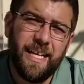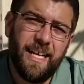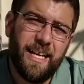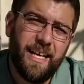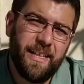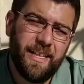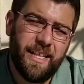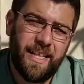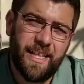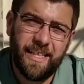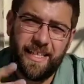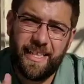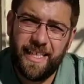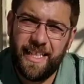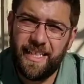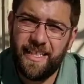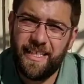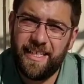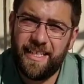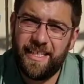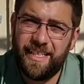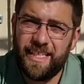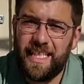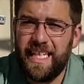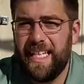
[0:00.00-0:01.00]
And then at the end of
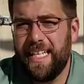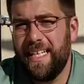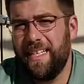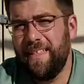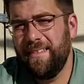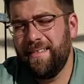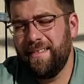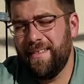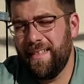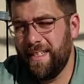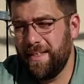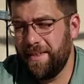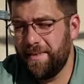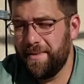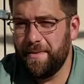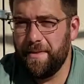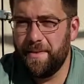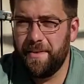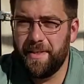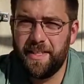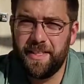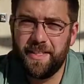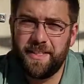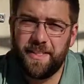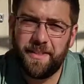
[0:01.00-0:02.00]
the day, I'll throw
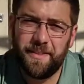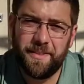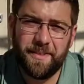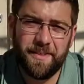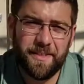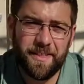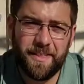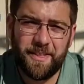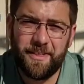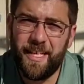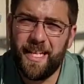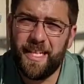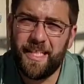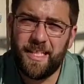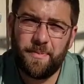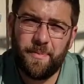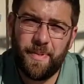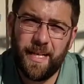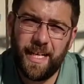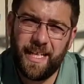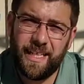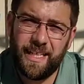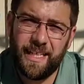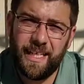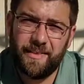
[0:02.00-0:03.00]
it into a trash
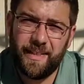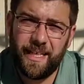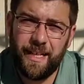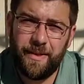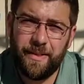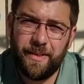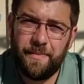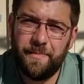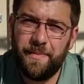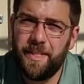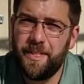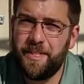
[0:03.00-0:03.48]
bag that I've got with me,